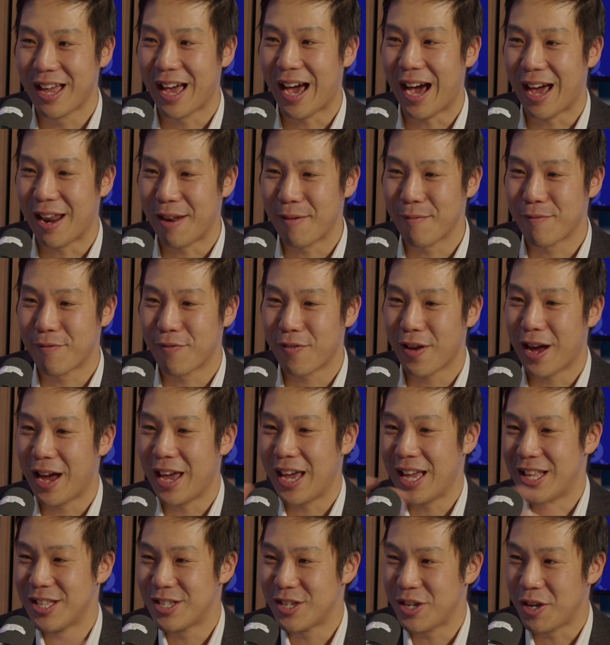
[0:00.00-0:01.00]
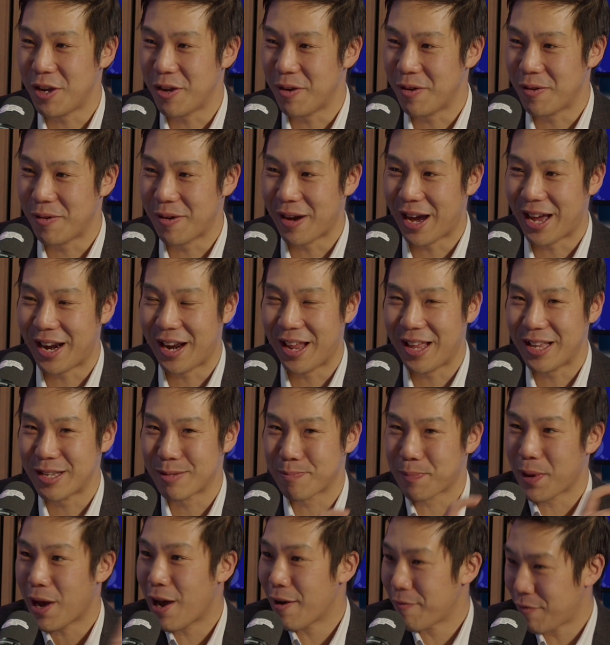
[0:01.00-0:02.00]
and then fly it into you and it's
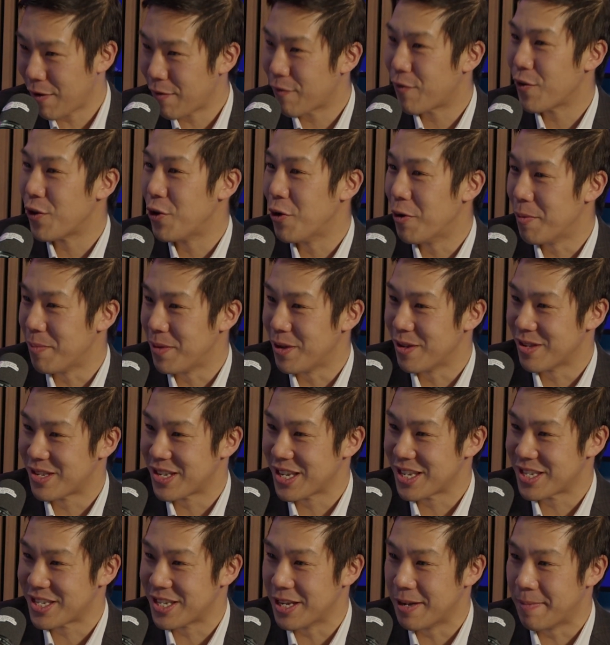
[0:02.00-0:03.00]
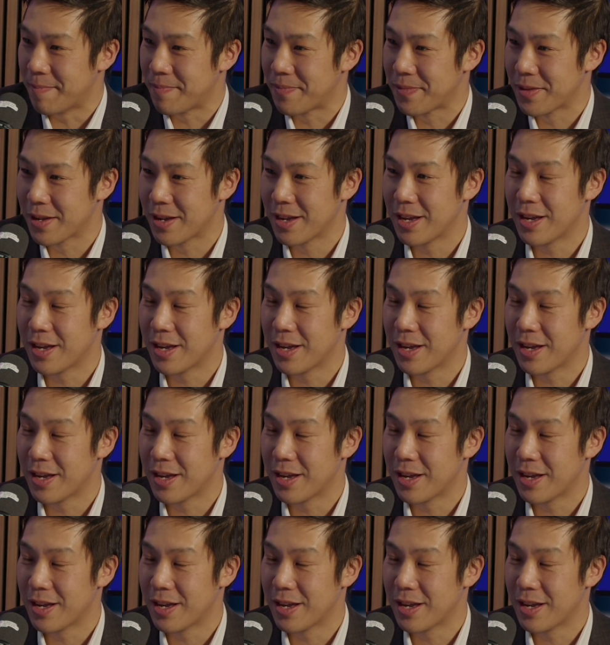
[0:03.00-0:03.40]
perfect for your immune system.